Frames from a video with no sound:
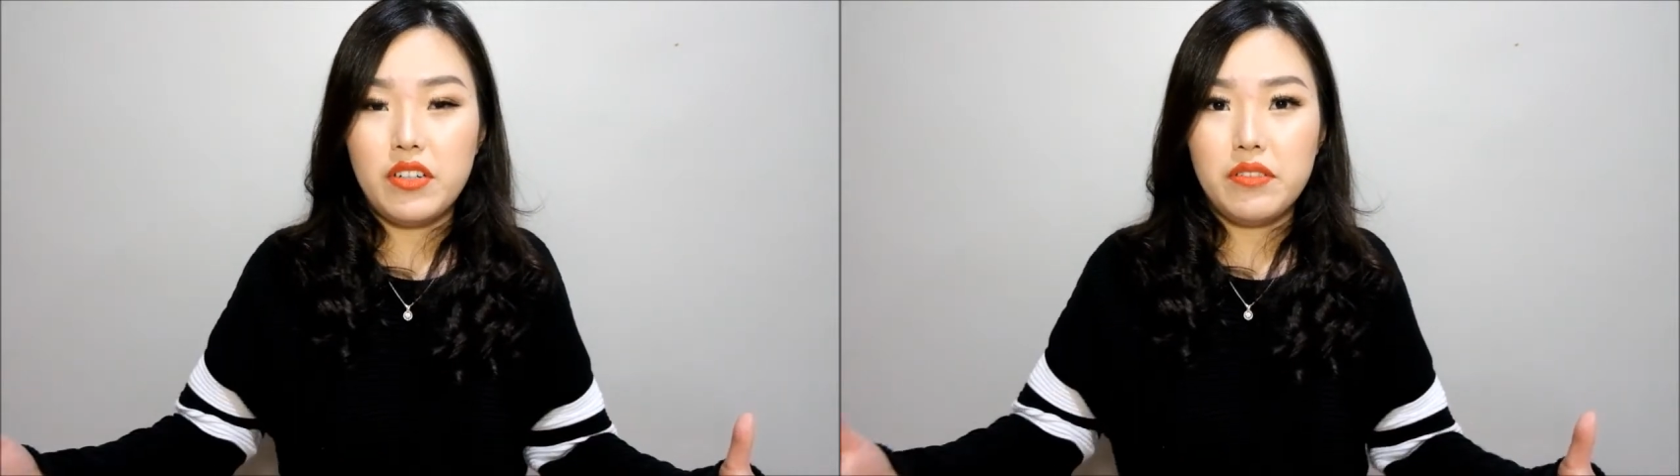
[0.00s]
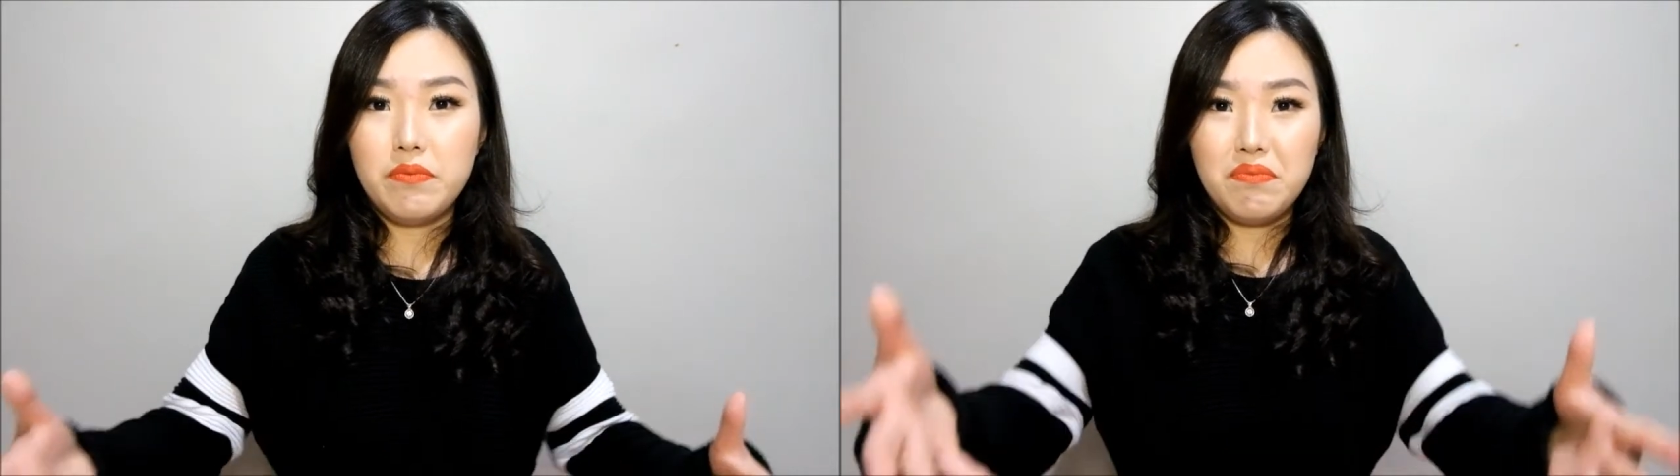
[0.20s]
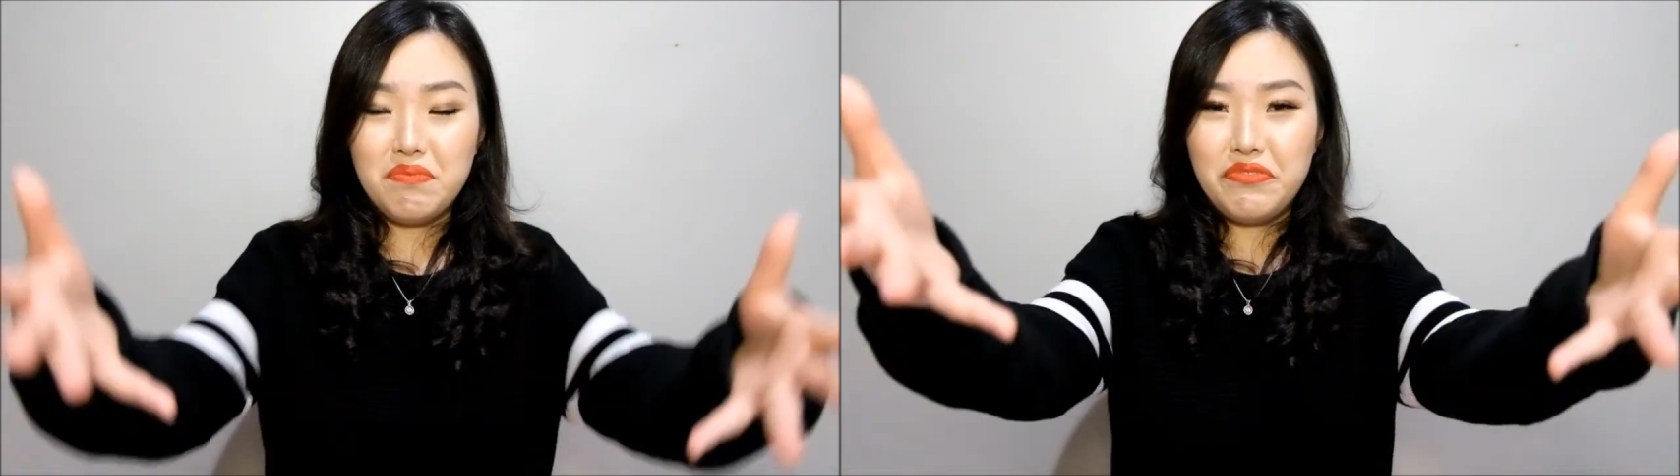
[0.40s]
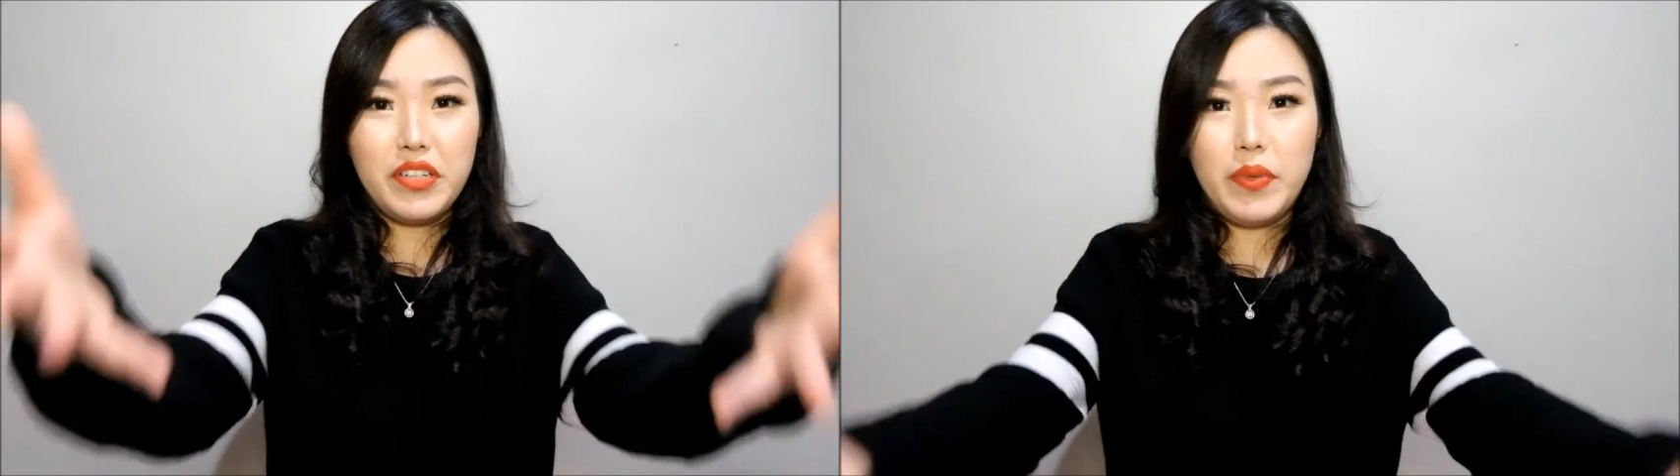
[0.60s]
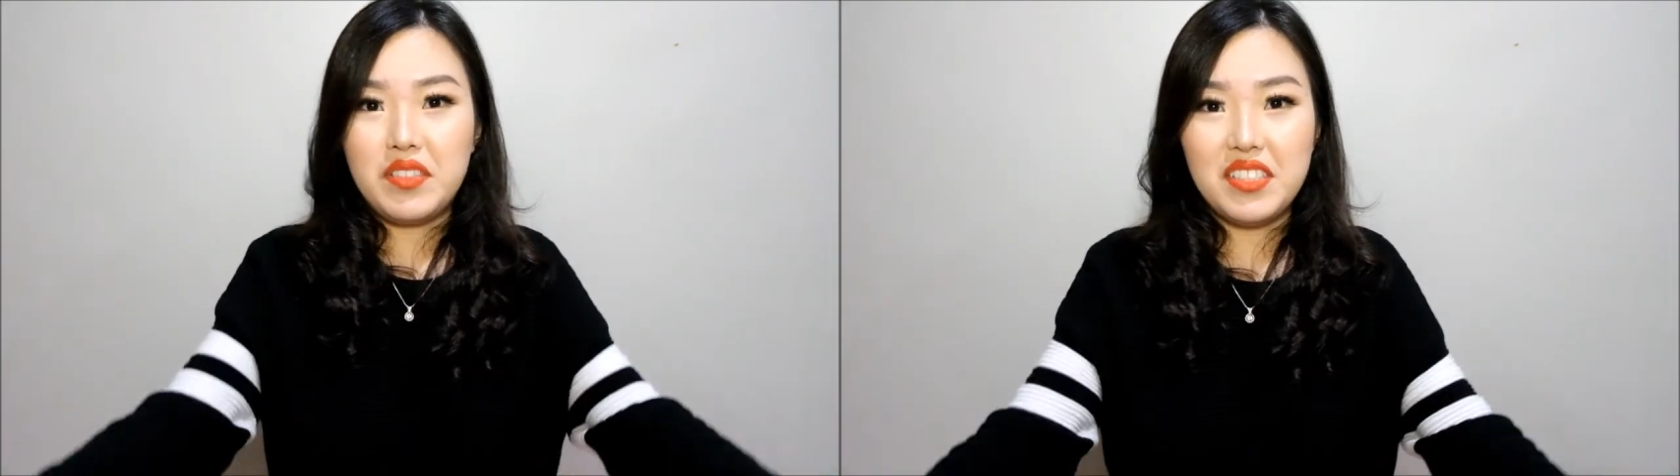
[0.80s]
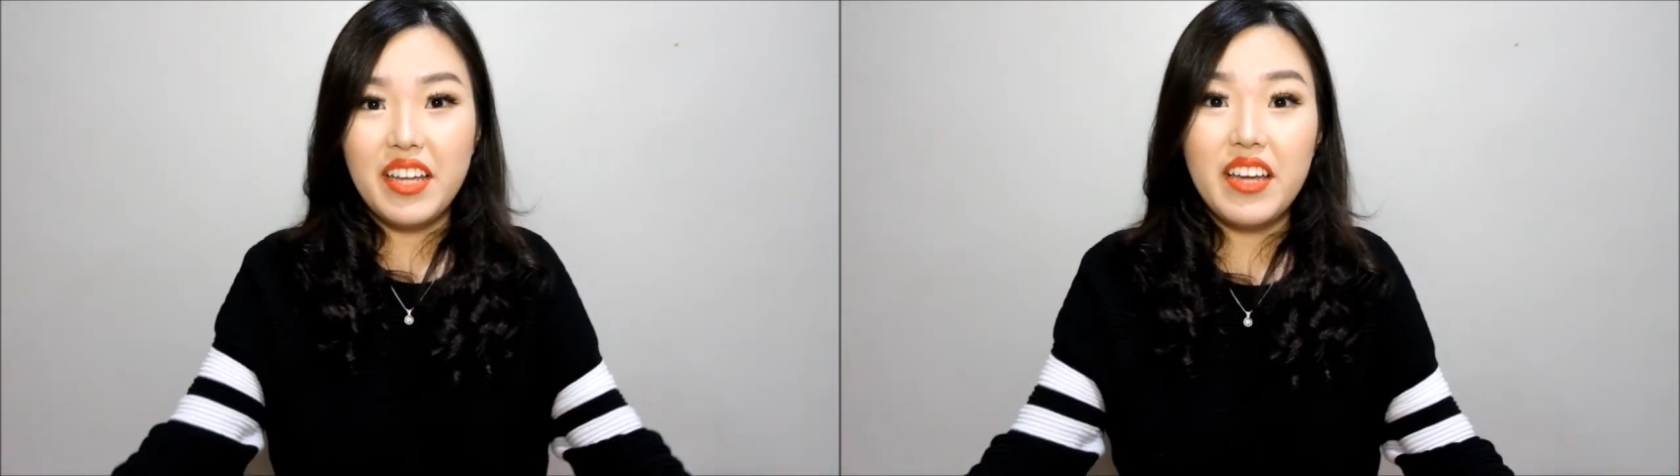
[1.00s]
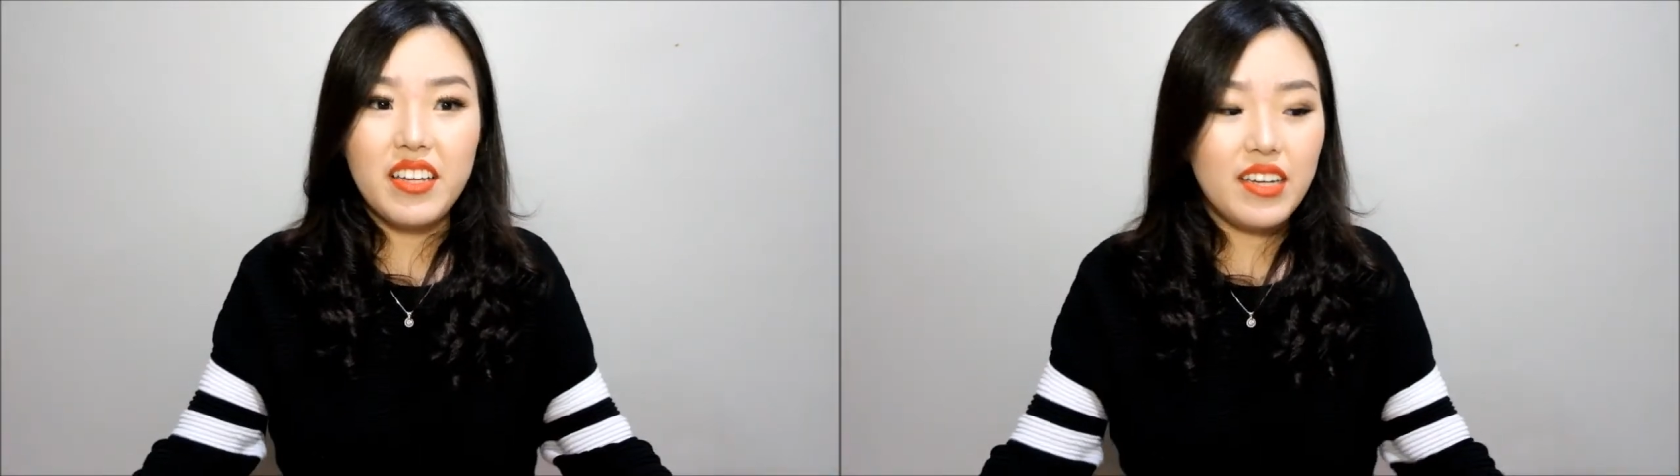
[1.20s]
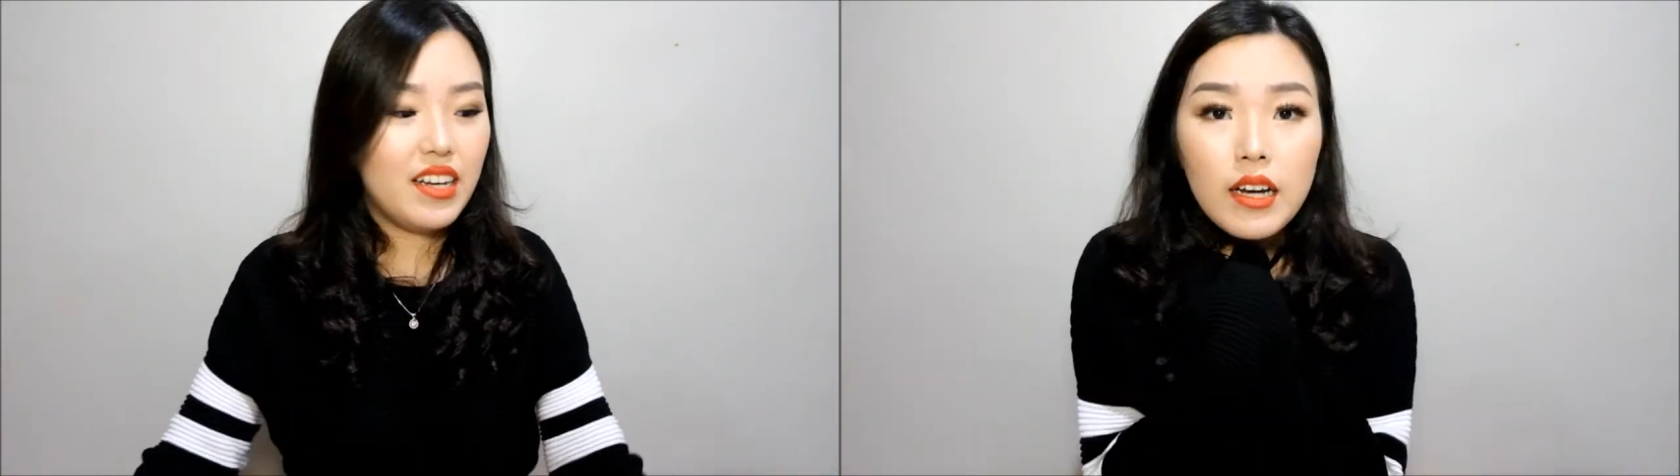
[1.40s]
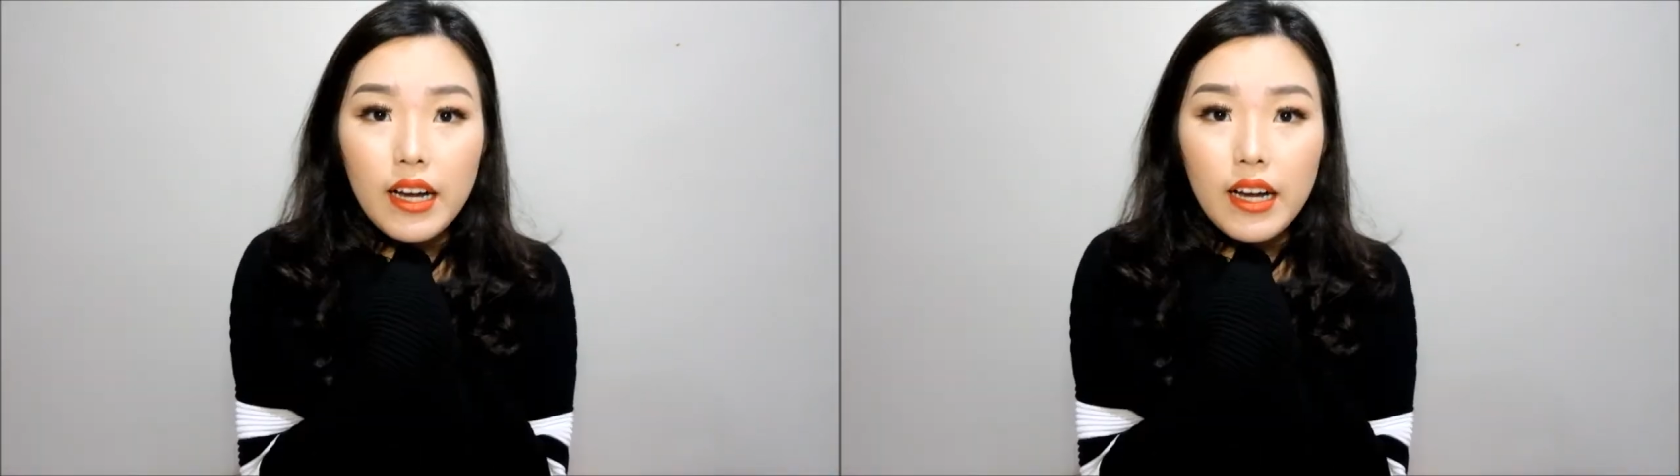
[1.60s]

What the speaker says: the filming today.